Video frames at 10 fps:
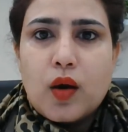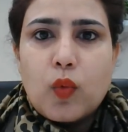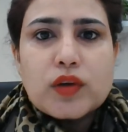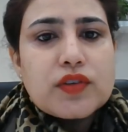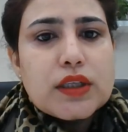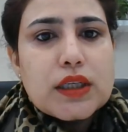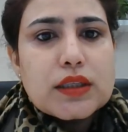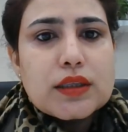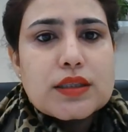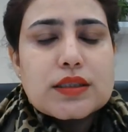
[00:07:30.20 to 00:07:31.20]
What we need
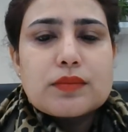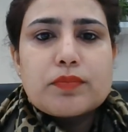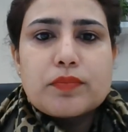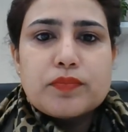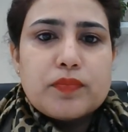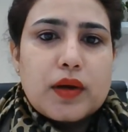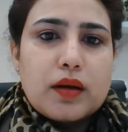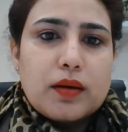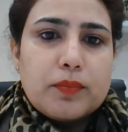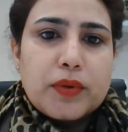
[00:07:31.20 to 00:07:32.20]
in this
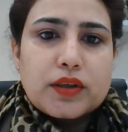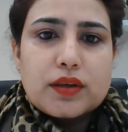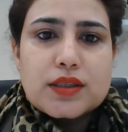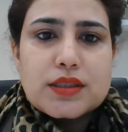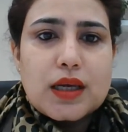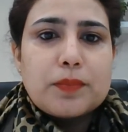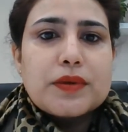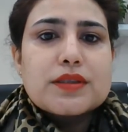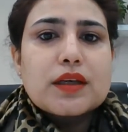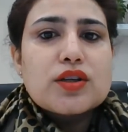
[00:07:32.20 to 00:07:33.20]
particular step
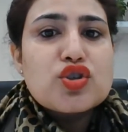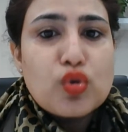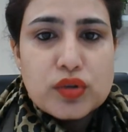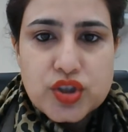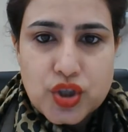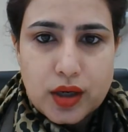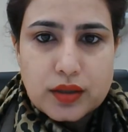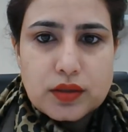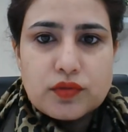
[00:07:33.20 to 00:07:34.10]
is a control chart,